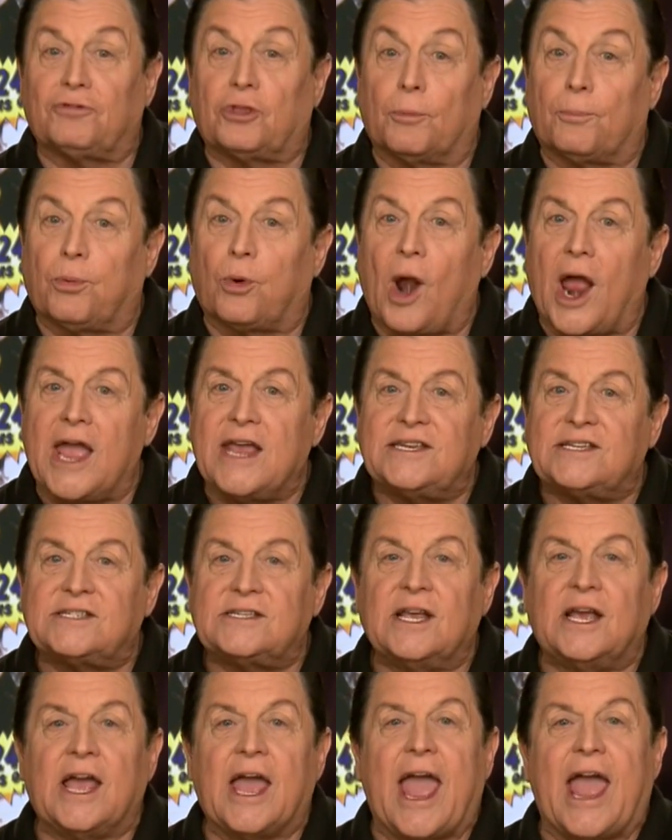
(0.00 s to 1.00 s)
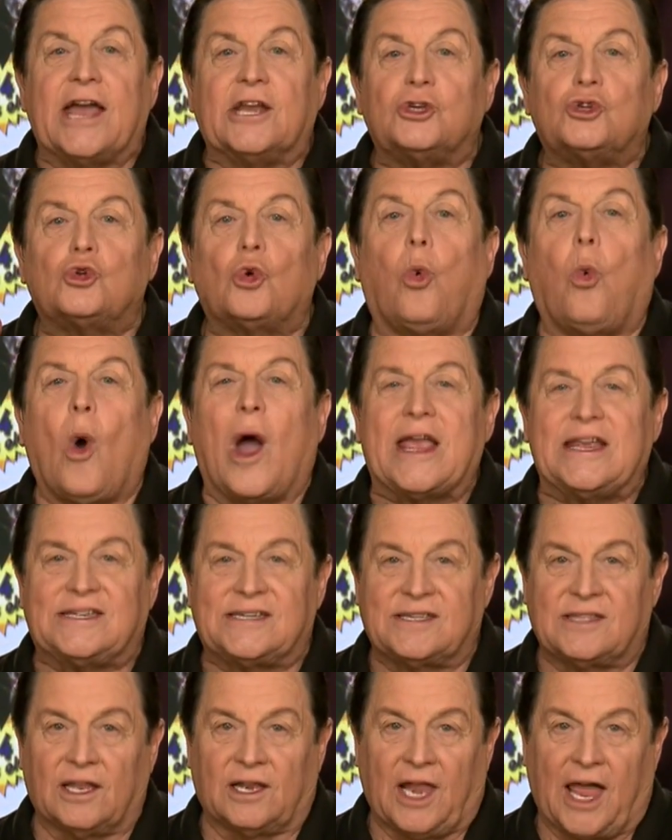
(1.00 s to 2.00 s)
the price and twice
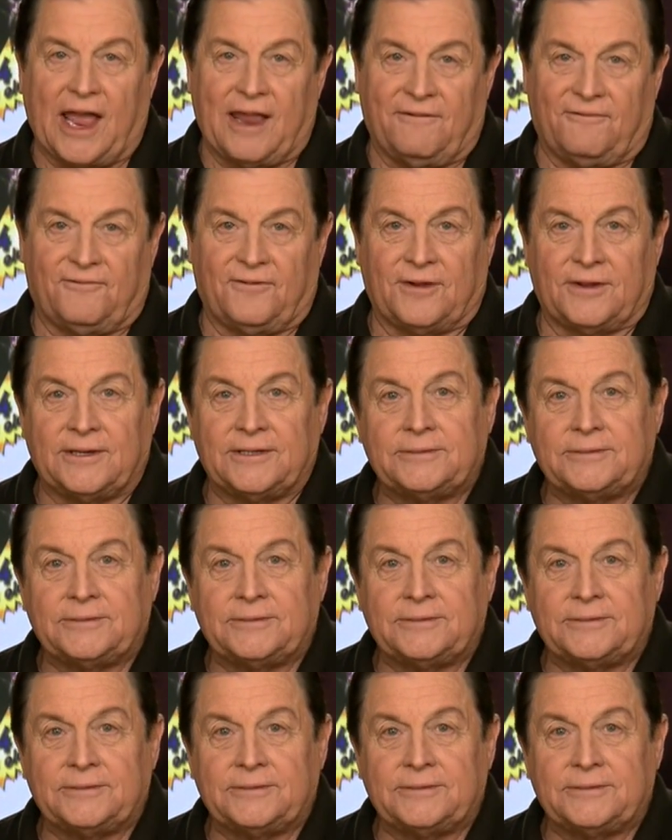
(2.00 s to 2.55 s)
the life.